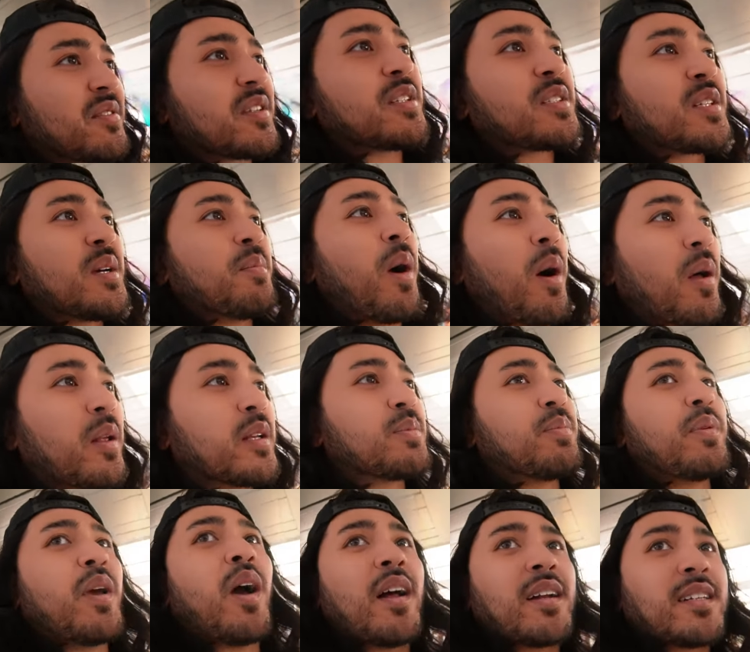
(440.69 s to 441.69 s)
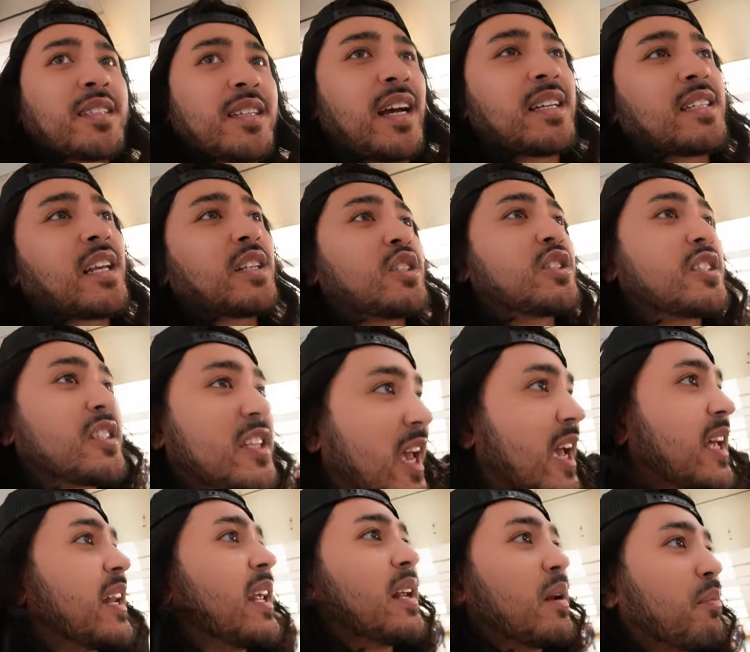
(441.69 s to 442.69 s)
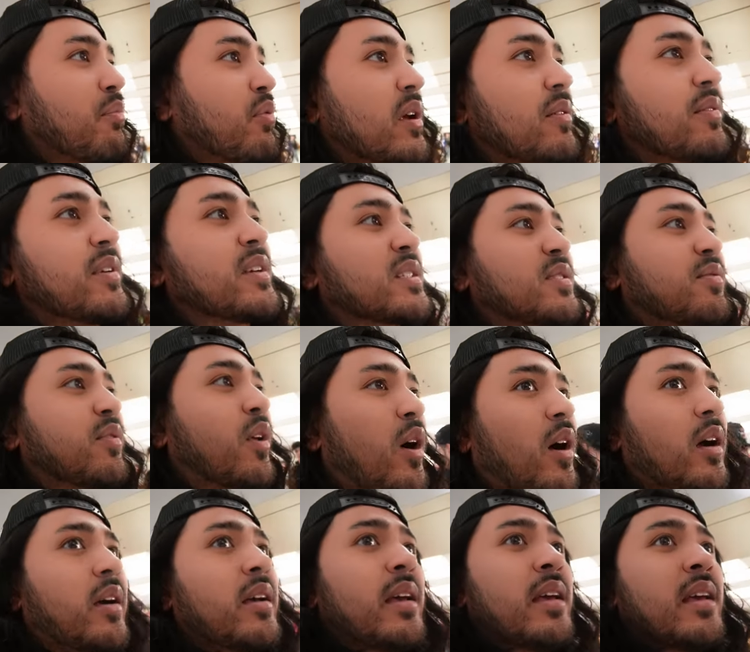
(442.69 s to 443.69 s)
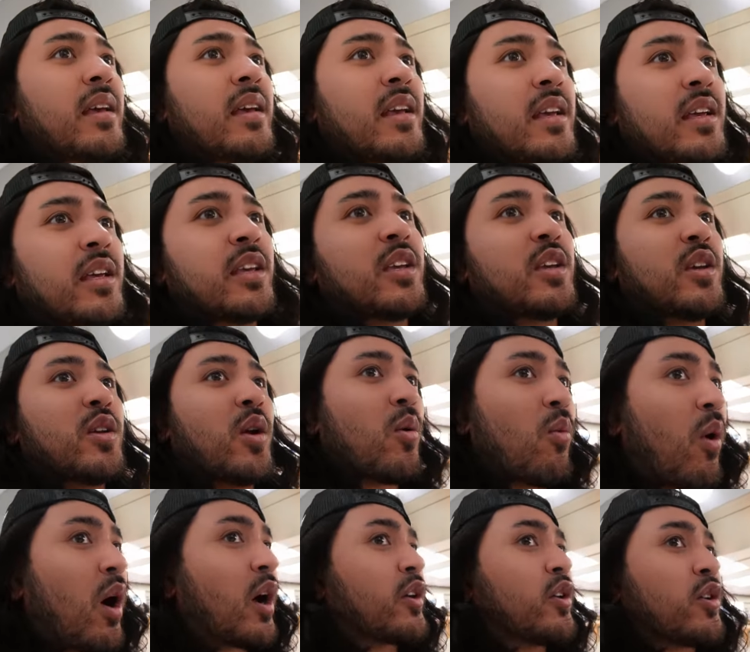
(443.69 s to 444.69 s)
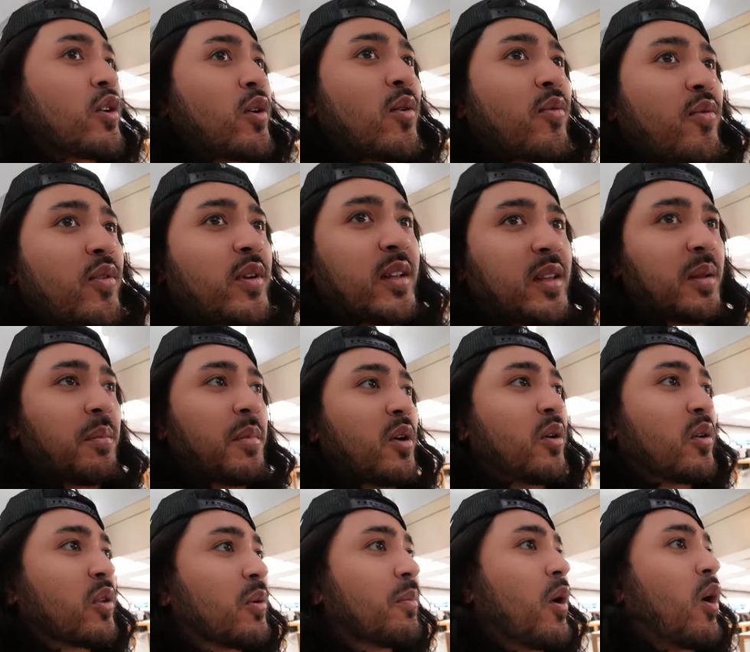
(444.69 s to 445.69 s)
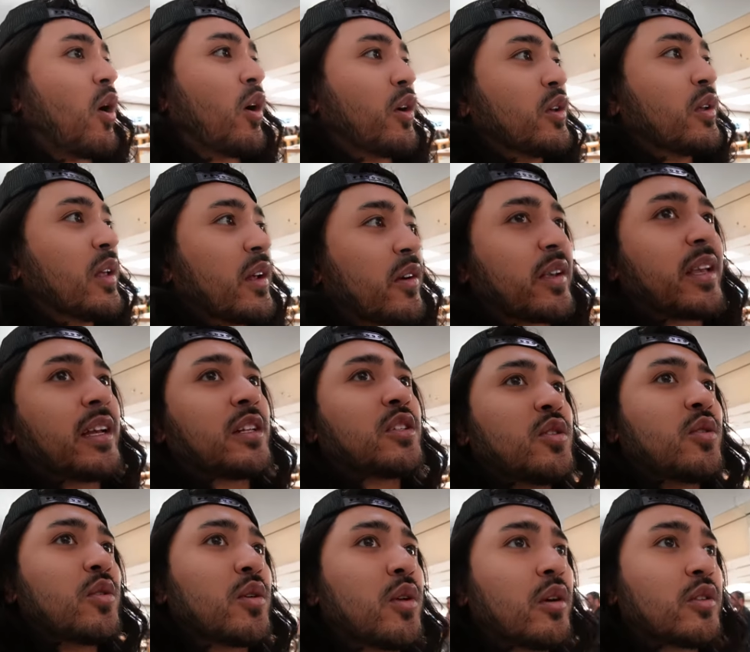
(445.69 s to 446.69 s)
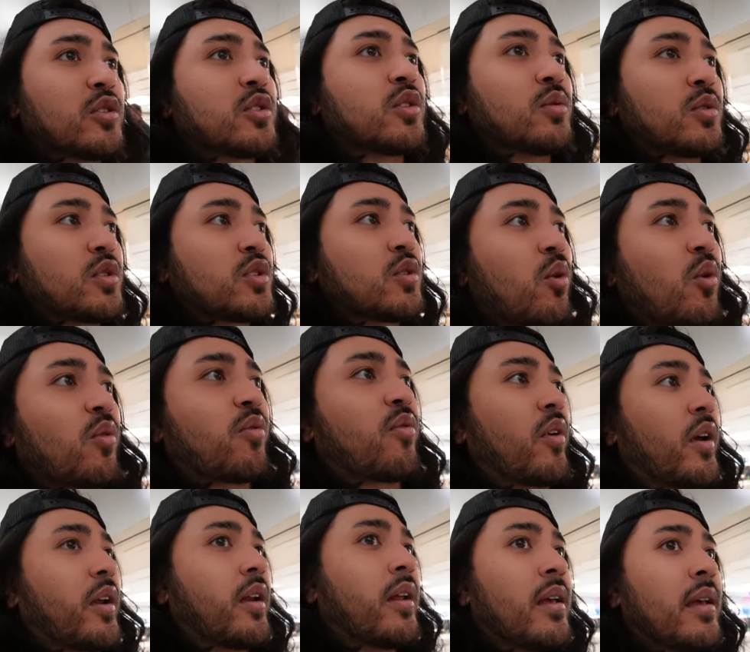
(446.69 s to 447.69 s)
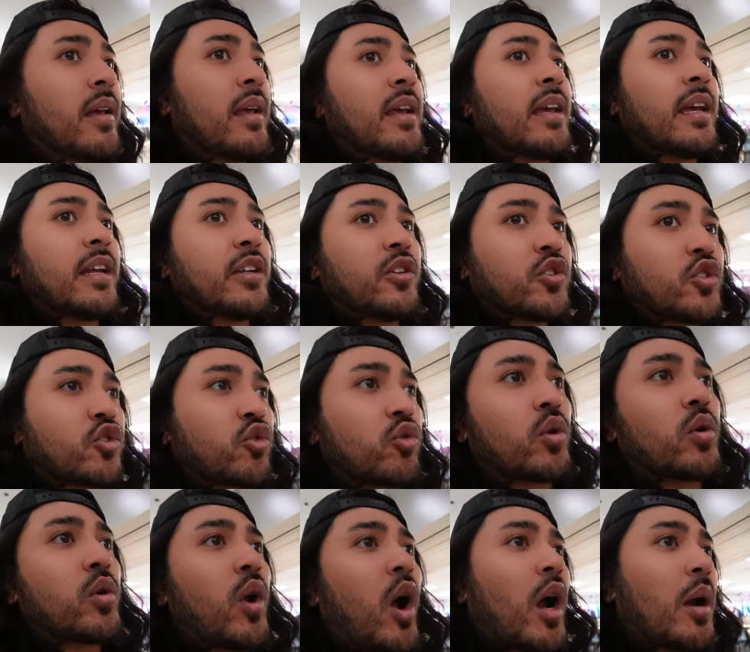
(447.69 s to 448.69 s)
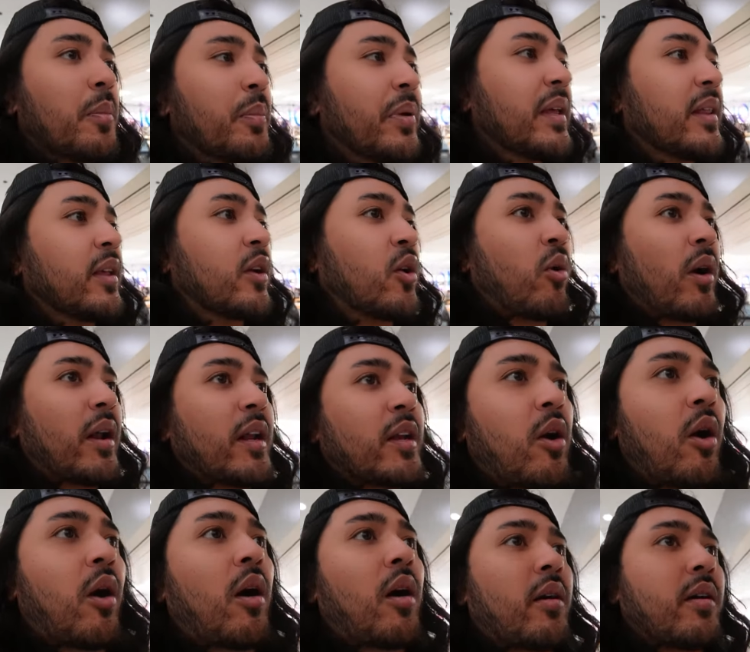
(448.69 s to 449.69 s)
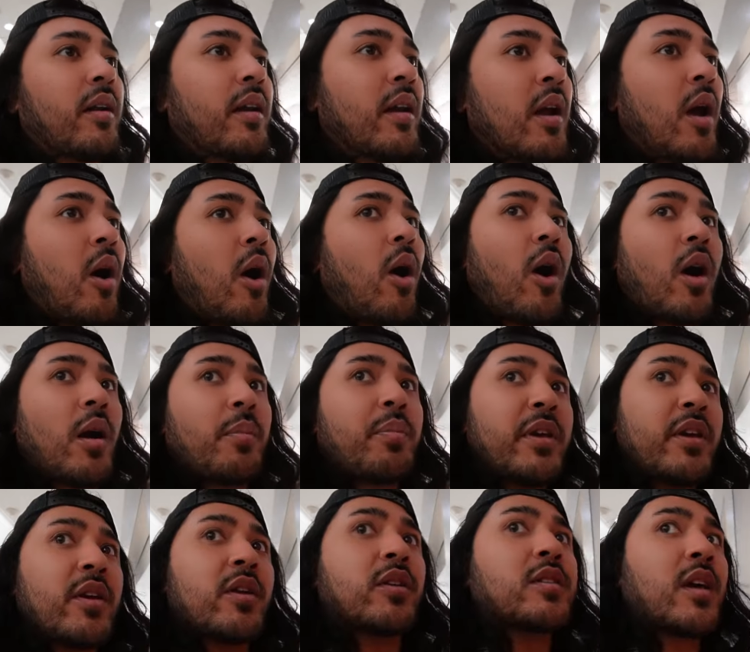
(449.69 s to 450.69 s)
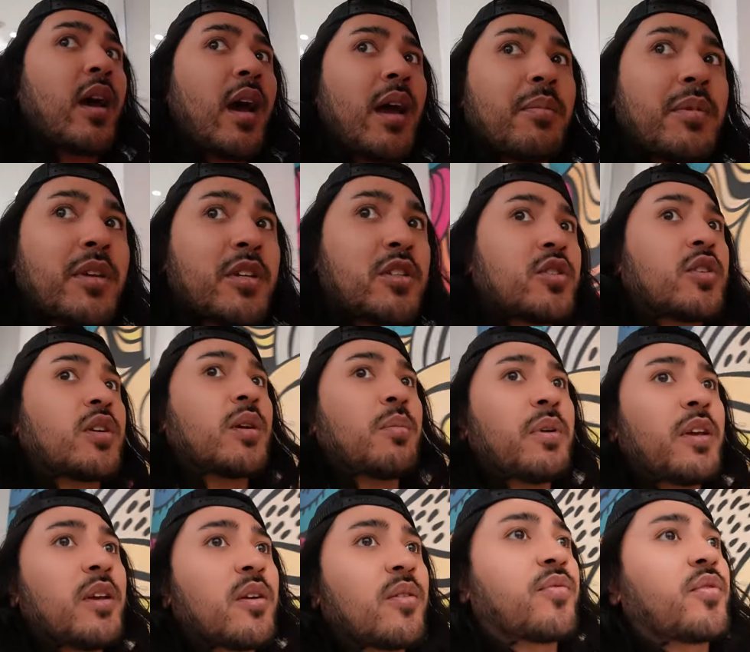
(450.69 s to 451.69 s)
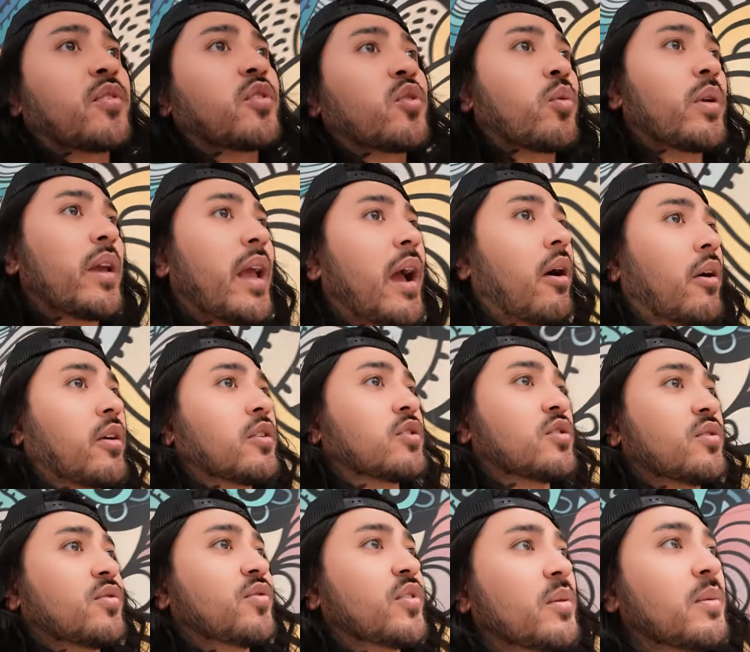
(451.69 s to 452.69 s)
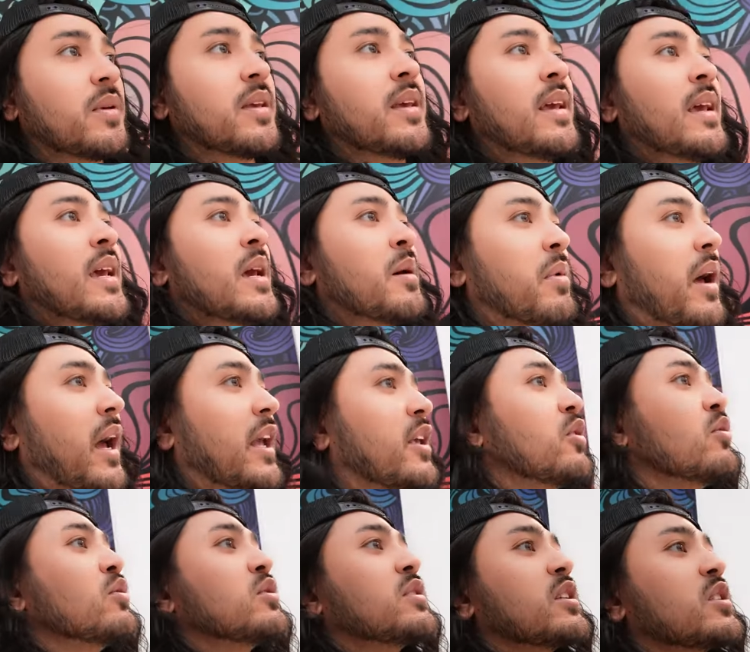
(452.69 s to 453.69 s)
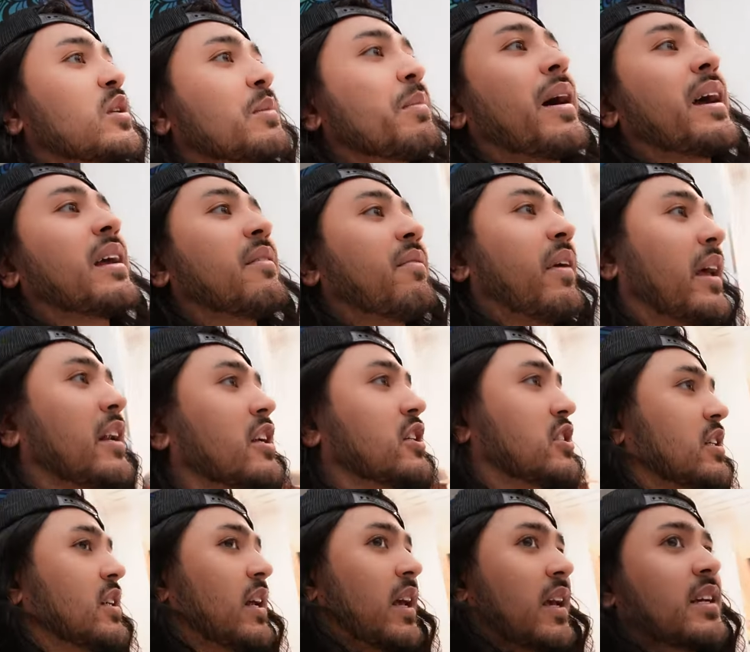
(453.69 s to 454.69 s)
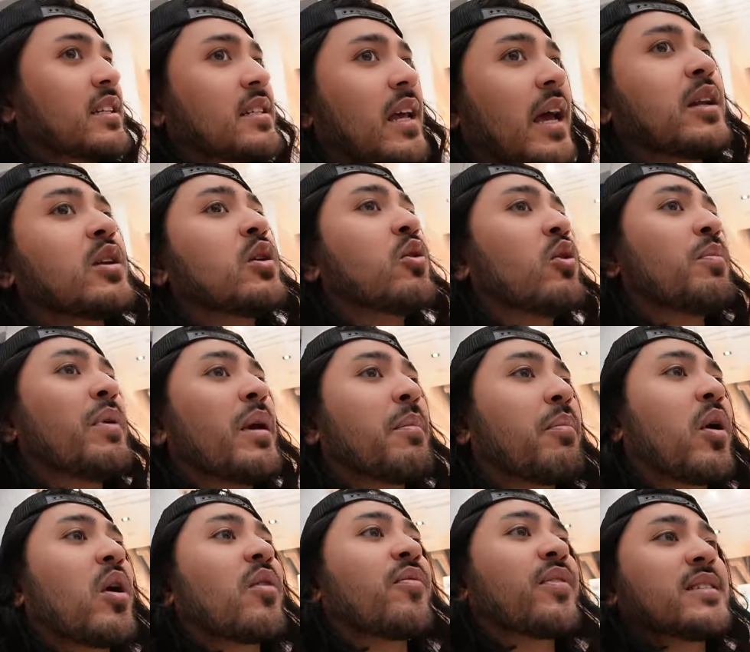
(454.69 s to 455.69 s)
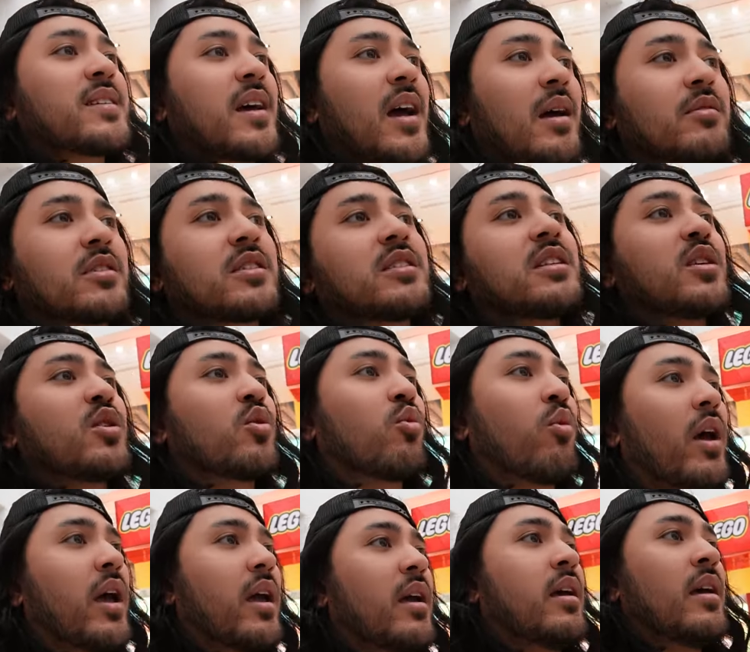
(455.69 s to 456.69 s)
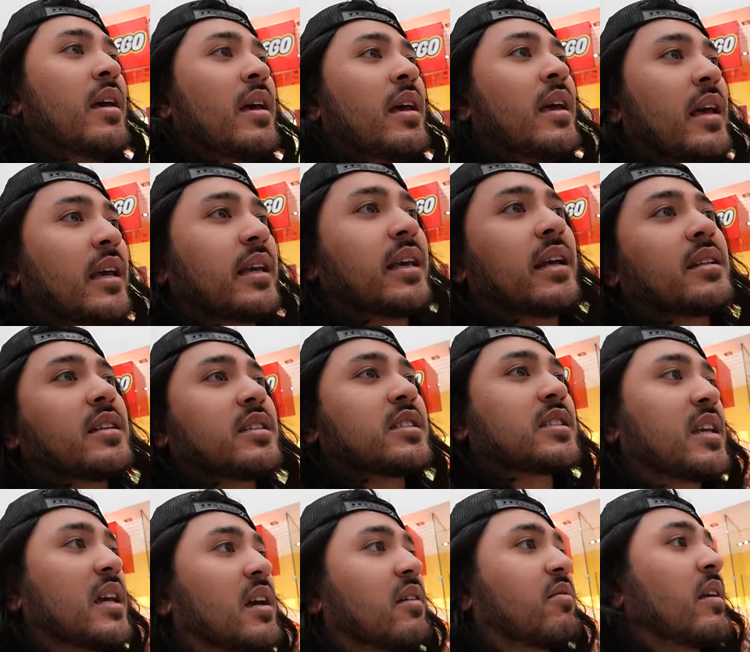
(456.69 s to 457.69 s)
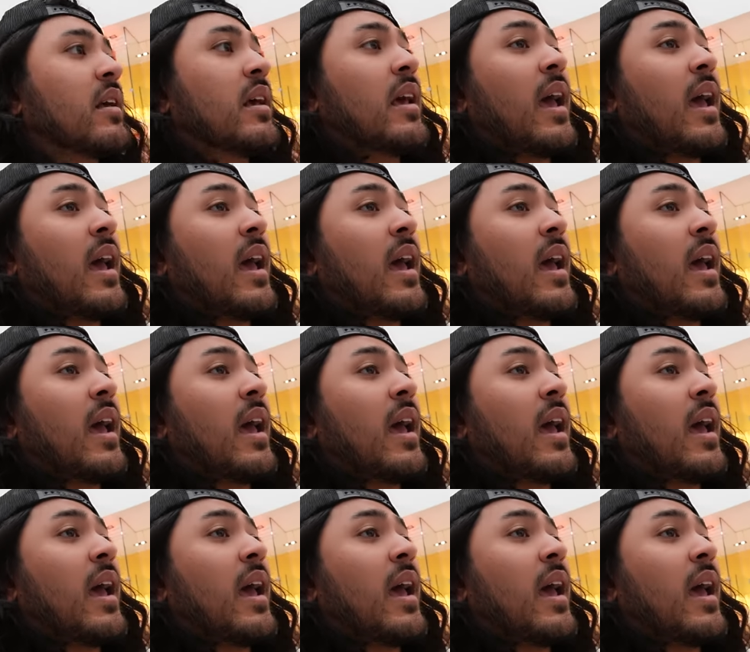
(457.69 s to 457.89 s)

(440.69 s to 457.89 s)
Because come on, let's be honest, guys. I said in a previous vlog, you don't walk your girlfriend in the middle of the mall and you let her get too close to a storefront and you're screwed. R I P the credit card, R I P your time, because you're gonna be here for three hours, you feel me? But I used it to my advantage today because I knew it'd be a perfect time to sneak away and get this gift.